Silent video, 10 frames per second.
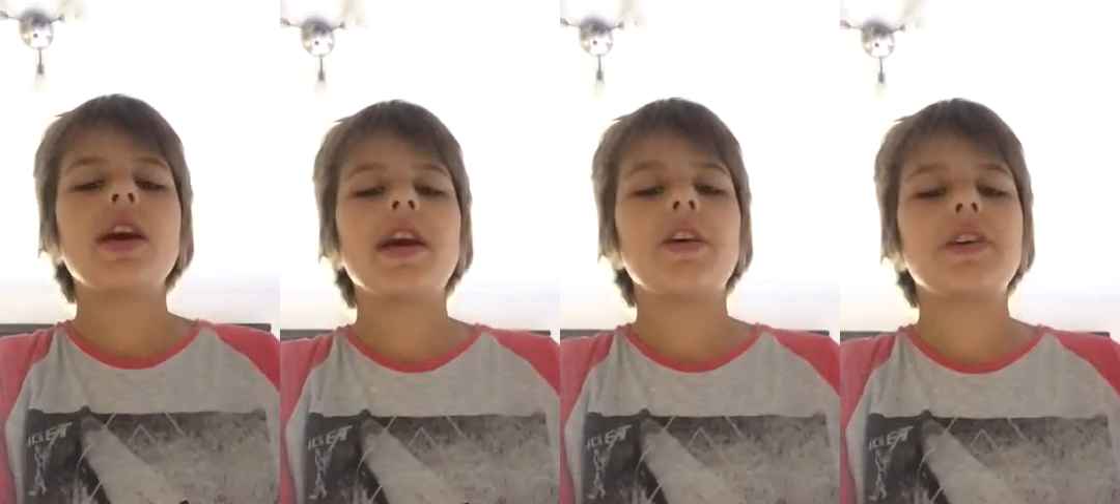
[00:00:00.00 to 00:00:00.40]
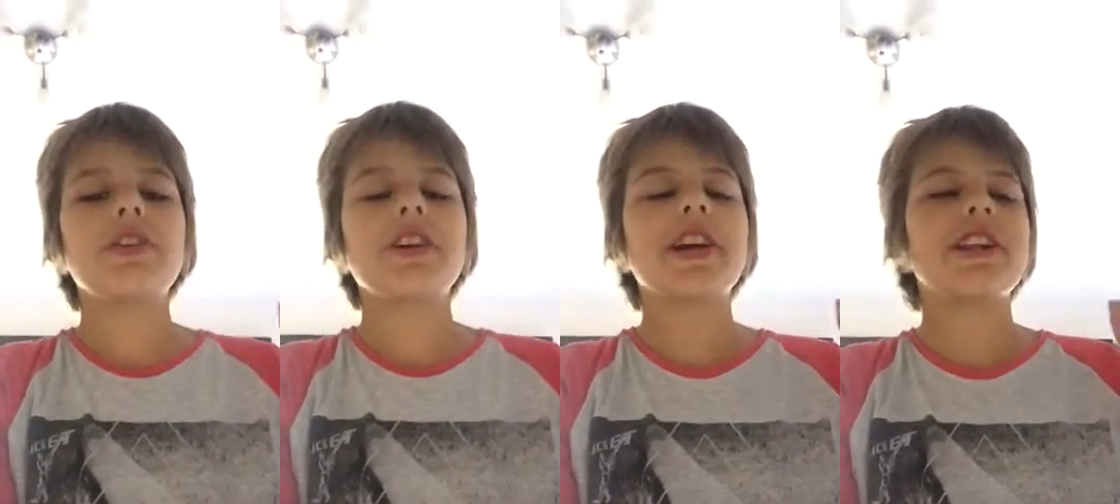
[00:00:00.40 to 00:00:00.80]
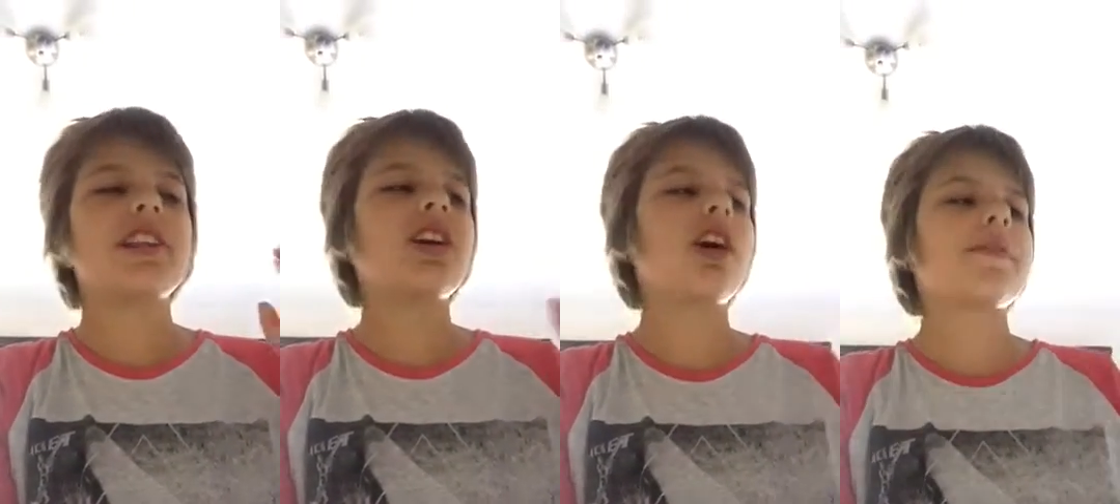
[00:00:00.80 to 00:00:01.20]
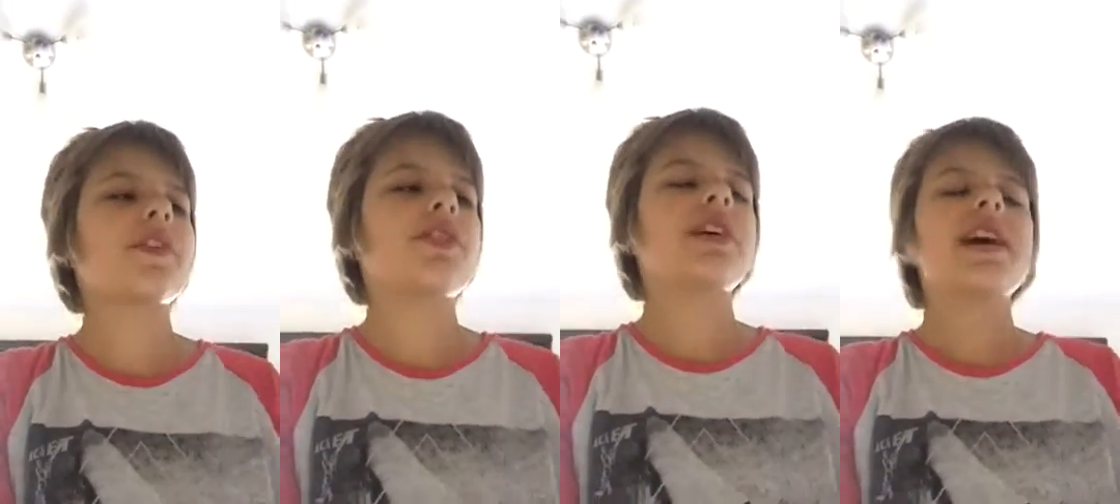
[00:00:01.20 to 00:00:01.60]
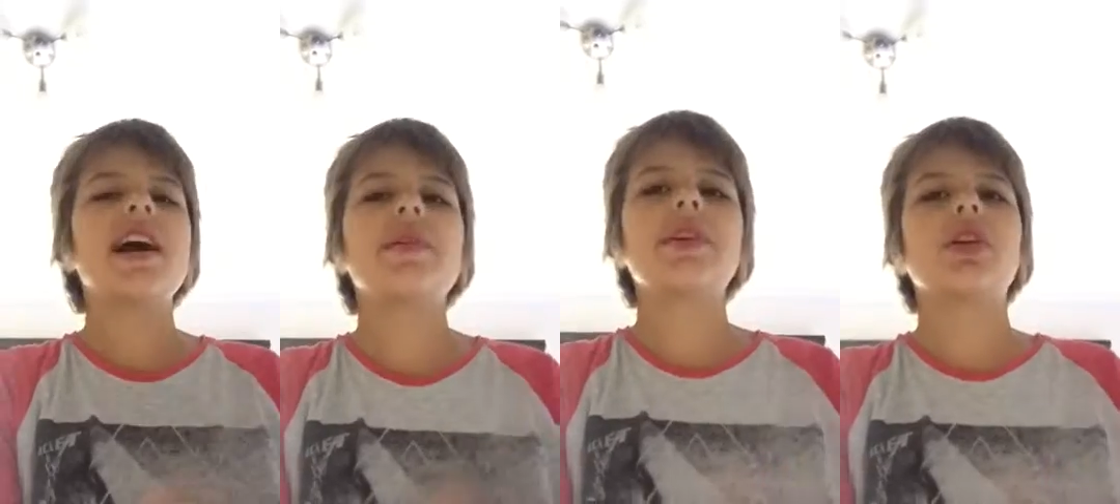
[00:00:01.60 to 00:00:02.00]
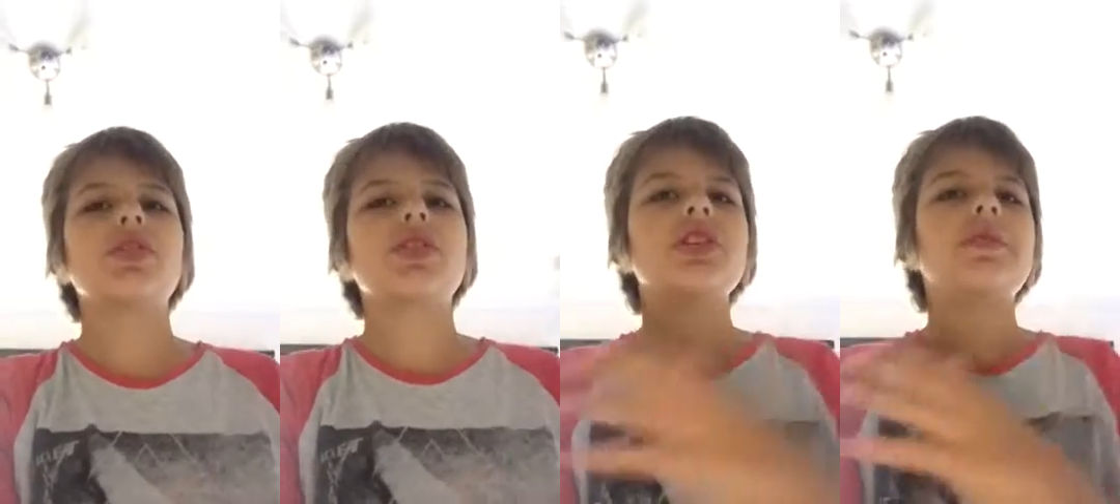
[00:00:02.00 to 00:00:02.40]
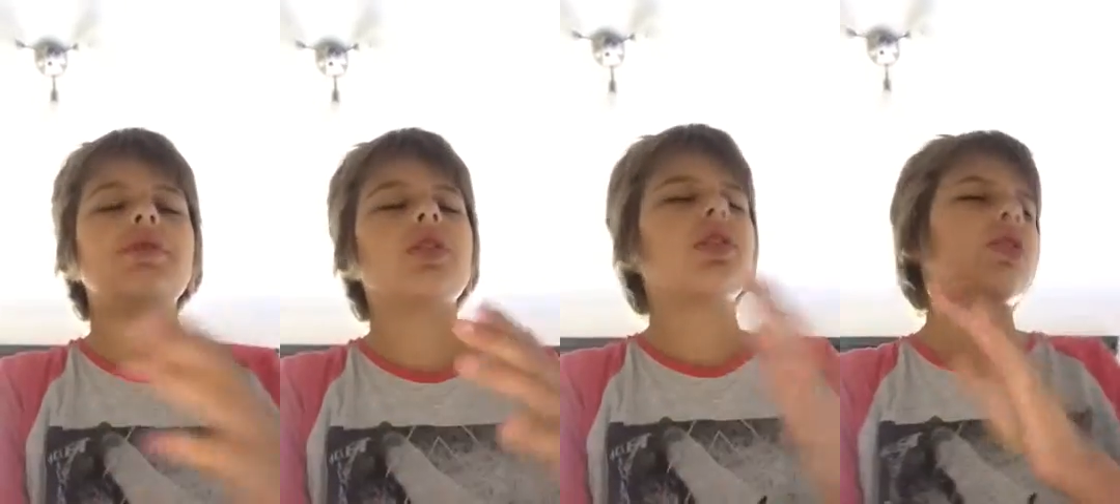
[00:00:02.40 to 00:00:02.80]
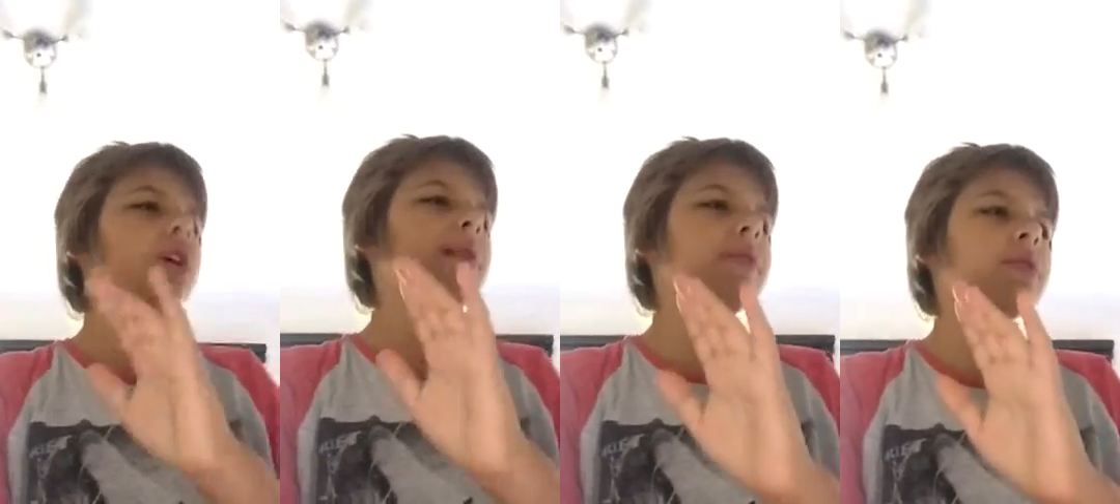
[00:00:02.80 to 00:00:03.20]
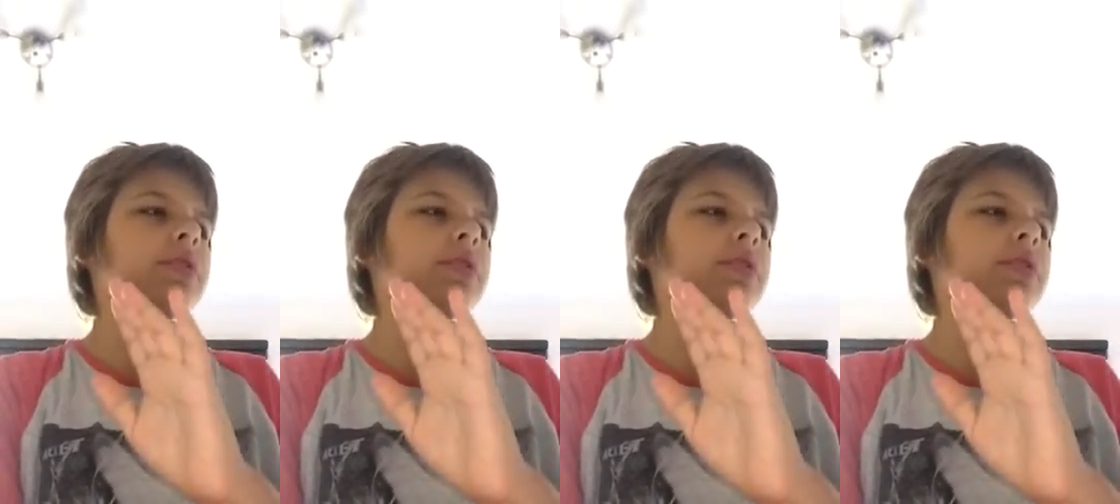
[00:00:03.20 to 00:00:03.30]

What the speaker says: how he created the iPhone, how he got shift no iPhone.